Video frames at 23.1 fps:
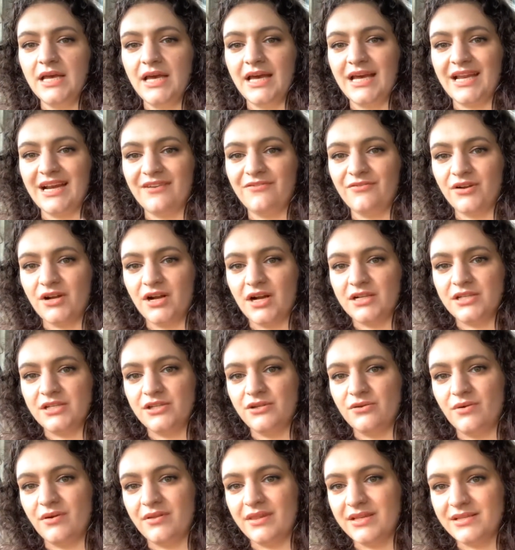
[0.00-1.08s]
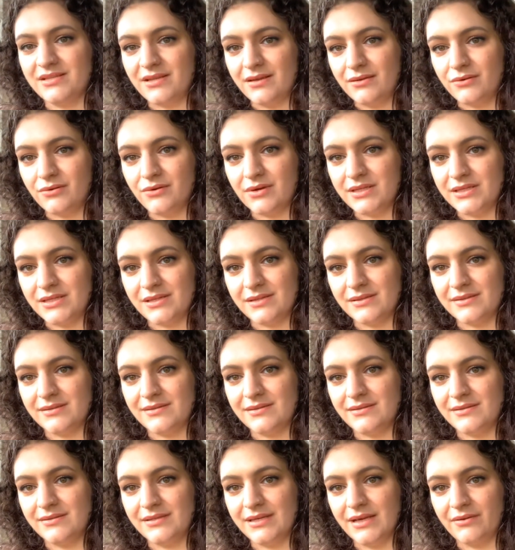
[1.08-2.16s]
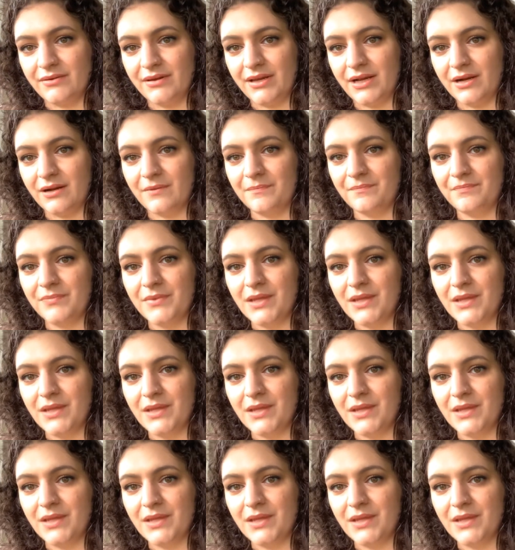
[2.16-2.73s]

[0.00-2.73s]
And I forgot to do all these increases down here.